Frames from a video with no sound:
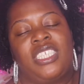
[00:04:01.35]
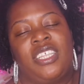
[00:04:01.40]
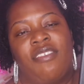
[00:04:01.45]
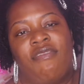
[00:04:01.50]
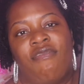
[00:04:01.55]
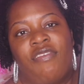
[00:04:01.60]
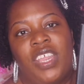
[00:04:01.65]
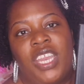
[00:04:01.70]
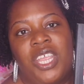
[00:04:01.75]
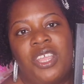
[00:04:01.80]

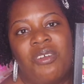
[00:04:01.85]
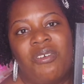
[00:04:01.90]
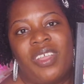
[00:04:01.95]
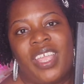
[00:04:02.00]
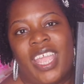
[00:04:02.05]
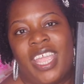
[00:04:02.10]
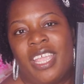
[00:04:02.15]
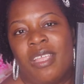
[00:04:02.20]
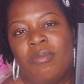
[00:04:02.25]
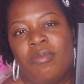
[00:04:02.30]
and video
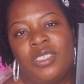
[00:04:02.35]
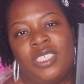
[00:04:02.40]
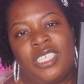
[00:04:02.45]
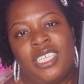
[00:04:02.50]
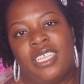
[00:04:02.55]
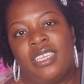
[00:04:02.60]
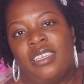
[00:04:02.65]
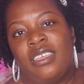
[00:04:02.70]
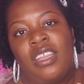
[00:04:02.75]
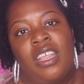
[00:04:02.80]
games
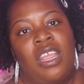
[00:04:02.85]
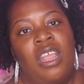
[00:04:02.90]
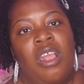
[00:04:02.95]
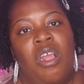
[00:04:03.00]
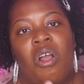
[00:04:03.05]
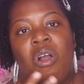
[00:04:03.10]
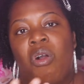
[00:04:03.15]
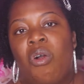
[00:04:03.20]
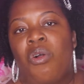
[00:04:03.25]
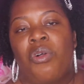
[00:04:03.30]
and
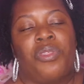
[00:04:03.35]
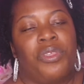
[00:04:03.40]
all